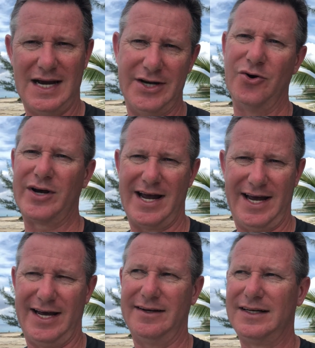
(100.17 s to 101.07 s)
and you'll get
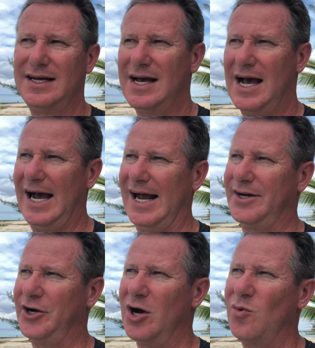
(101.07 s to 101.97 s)
here.
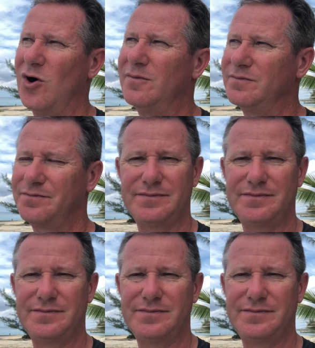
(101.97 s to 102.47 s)
And you know what?